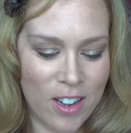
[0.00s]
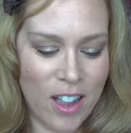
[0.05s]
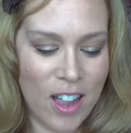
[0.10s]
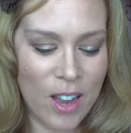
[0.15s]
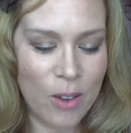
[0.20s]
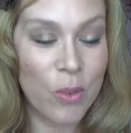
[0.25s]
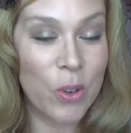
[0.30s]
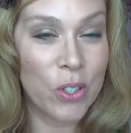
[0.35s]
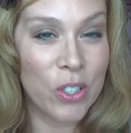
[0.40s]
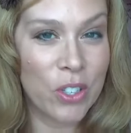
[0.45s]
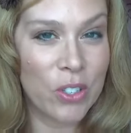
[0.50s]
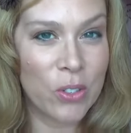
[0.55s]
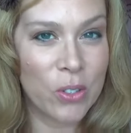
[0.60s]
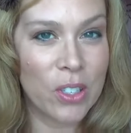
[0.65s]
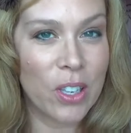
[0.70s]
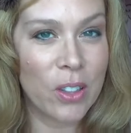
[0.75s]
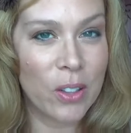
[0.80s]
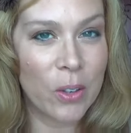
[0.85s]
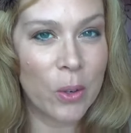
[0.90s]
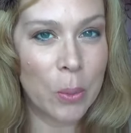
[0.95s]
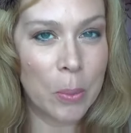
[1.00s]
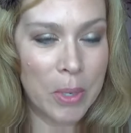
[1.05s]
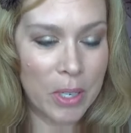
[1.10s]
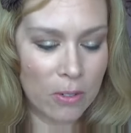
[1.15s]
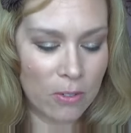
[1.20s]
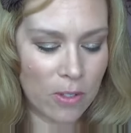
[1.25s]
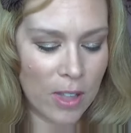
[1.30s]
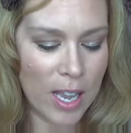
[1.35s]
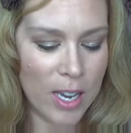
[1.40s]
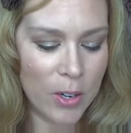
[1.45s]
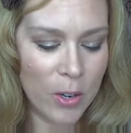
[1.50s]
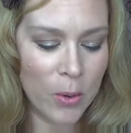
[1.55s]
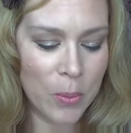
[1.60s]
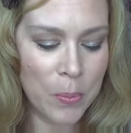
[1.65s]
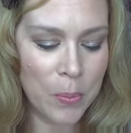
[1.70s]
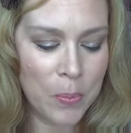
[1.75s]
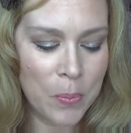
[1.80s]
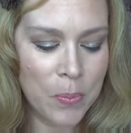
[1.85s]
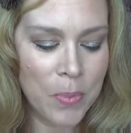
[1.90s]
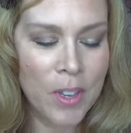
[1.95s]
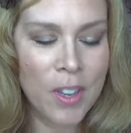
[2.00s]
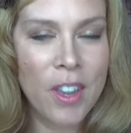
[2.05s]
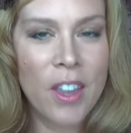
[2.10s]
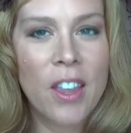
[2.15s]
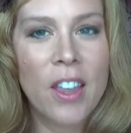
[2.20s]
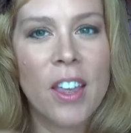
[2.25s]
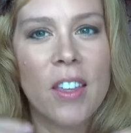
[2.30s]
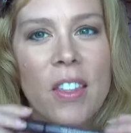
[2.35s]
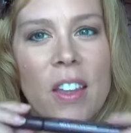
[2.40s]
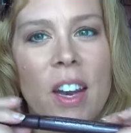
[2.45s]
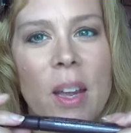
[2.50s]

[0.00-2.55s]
I will use a little bit of liner. And